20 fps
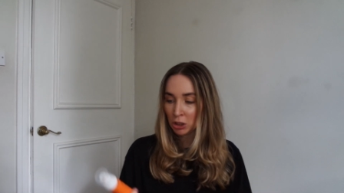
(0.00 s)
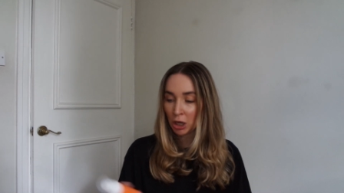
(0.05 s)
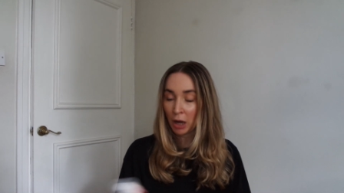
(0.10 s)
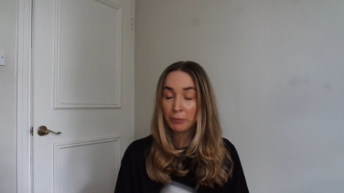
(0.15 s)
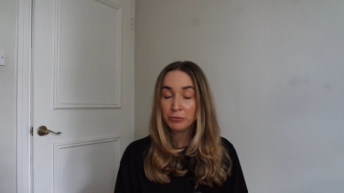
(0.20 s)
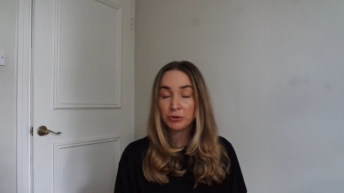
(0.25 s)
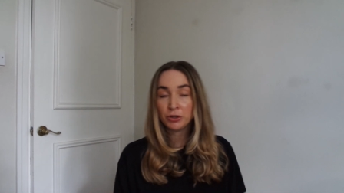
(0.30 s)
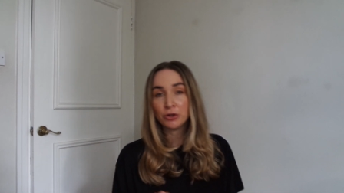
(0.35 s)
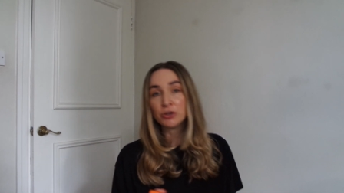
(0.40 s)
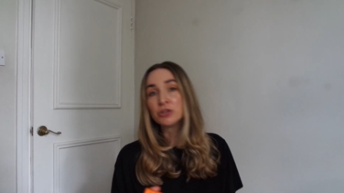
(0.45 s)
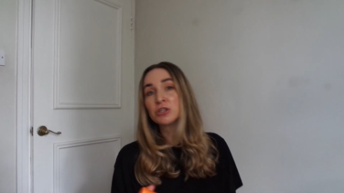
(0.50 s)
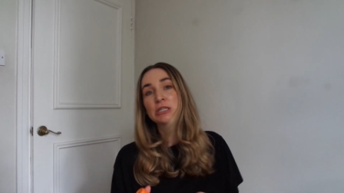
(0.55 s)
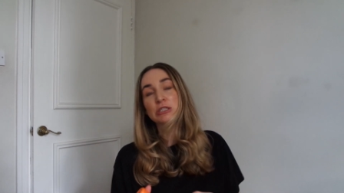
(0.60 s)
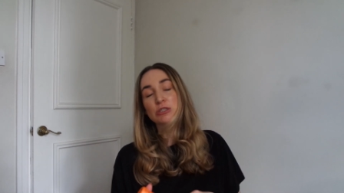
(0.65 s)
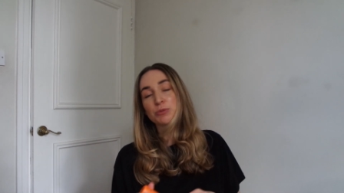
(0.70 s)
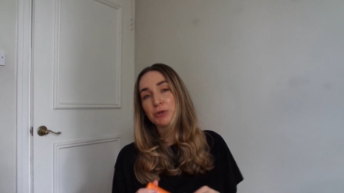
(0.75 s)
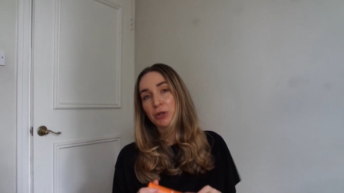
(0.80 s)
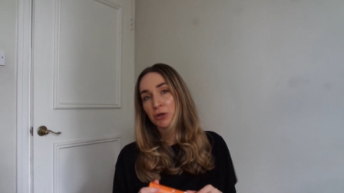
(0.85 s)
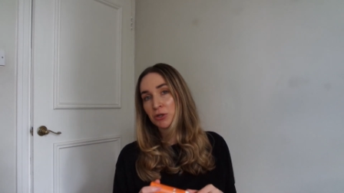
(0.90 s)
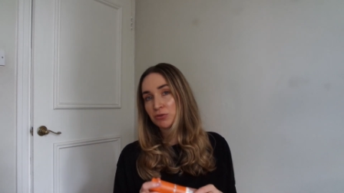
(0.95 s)
I'm usually,
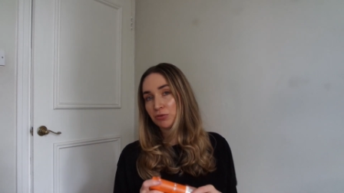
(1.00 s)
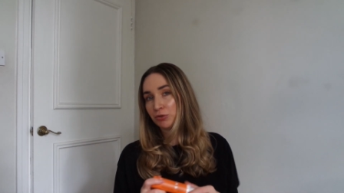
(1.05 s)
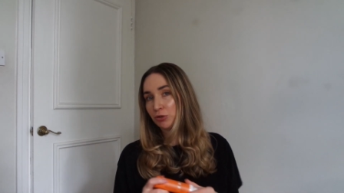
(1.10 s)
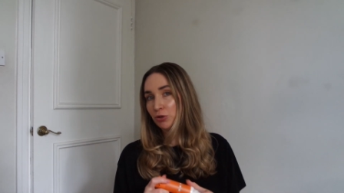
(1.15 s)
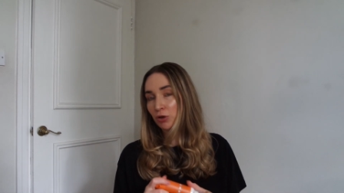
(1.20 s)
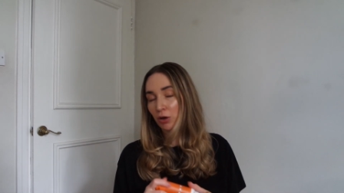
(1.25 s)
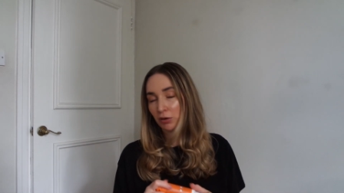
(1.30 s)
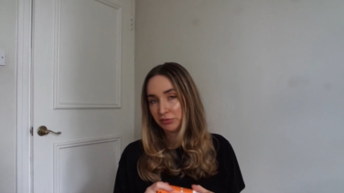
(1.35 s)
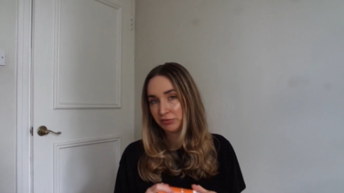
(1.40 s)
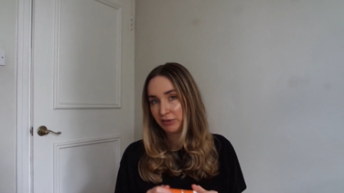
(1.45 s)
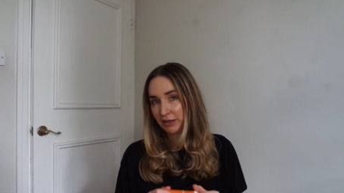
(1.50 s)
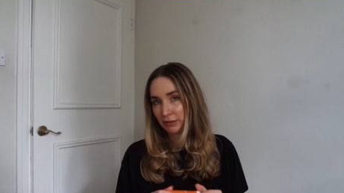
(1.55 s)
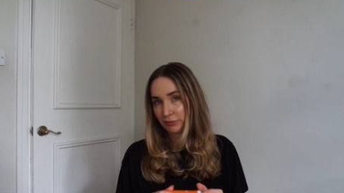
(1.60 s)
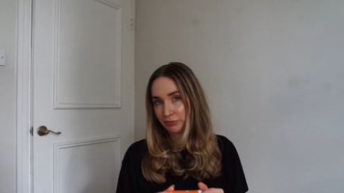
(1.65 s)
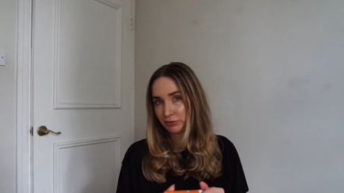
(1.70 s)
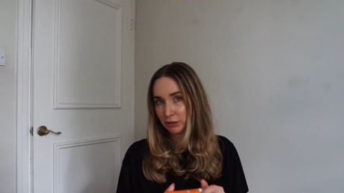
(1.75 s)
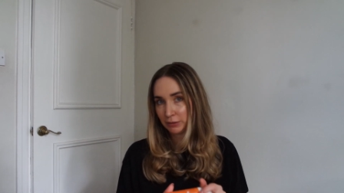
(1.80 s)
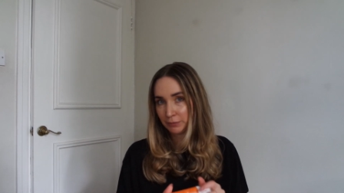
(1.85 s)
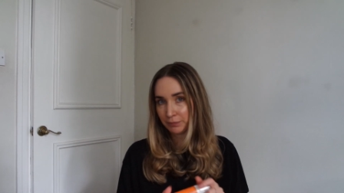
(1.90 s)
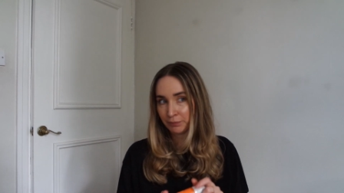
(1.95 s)
to be honest with you, not a fan
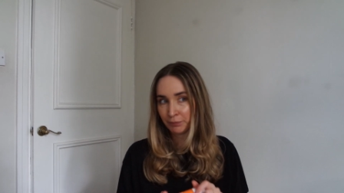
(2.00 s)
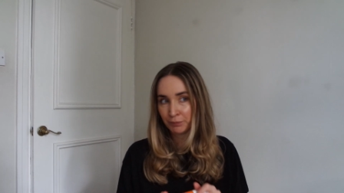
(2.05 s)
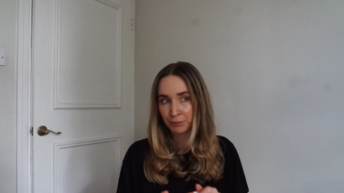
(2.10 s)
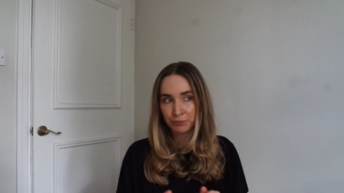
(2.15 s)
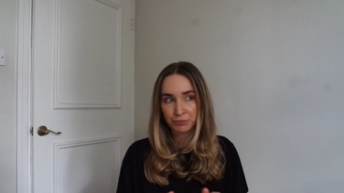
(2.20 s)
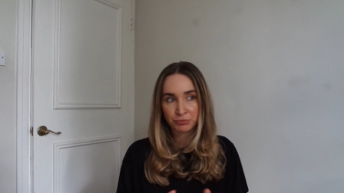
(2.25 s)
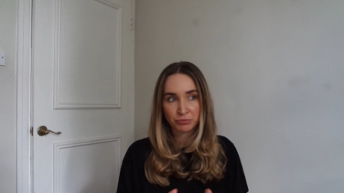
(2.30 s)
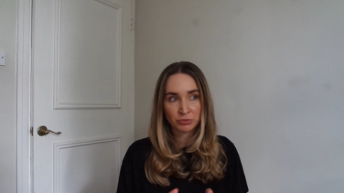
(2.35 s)
of them.